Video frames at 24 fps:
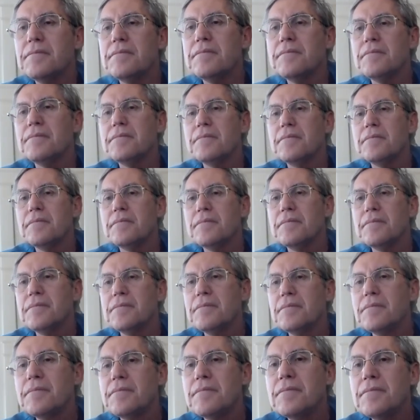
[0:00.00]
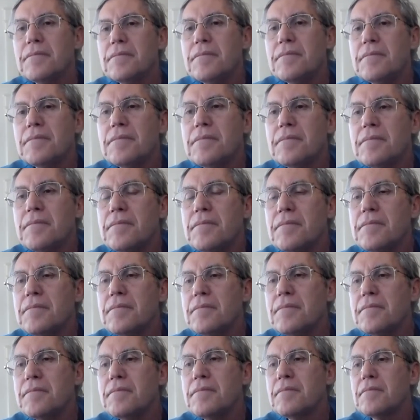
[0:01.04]

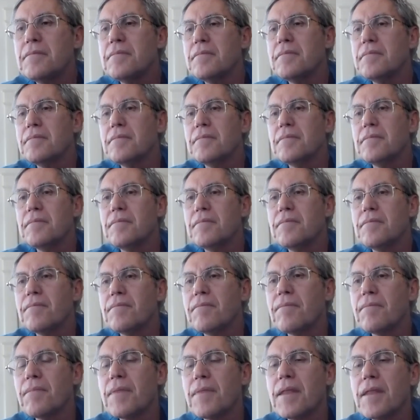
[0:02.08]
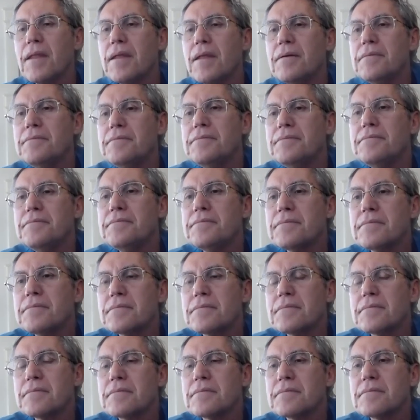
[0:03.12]

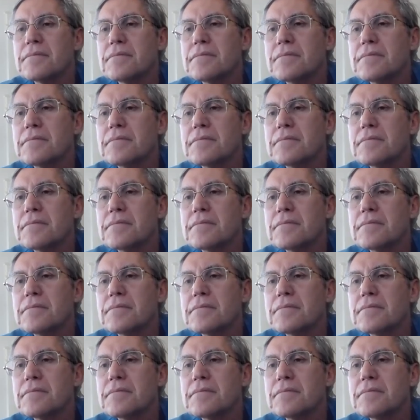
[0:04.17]
(not speaking)